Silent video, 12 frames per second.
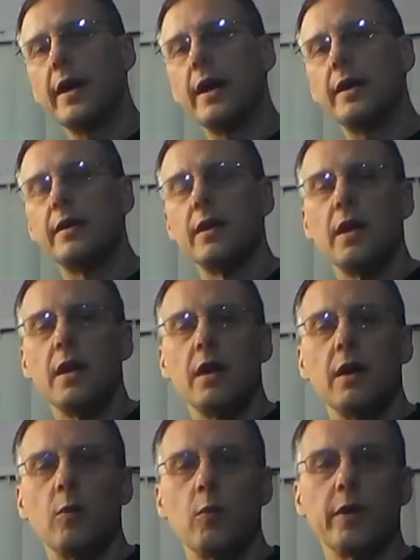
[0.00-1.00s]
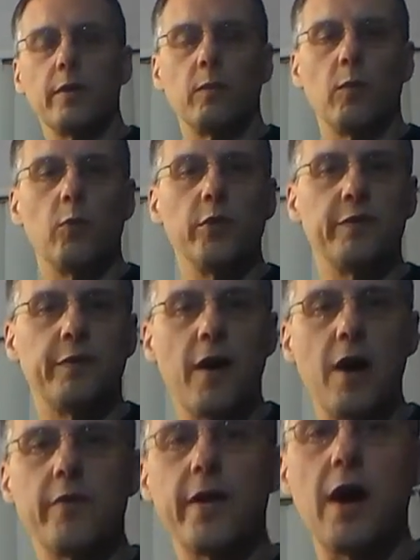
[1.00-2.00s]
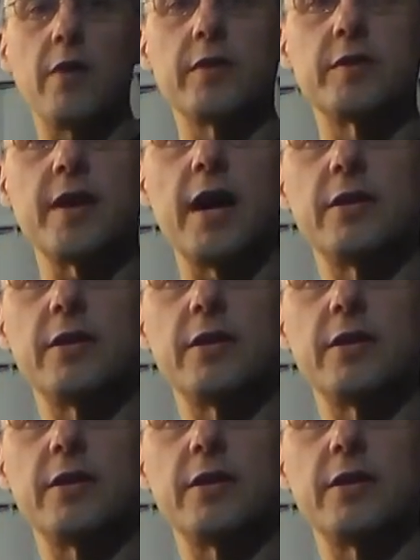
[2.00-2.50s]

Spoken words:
And what we found out is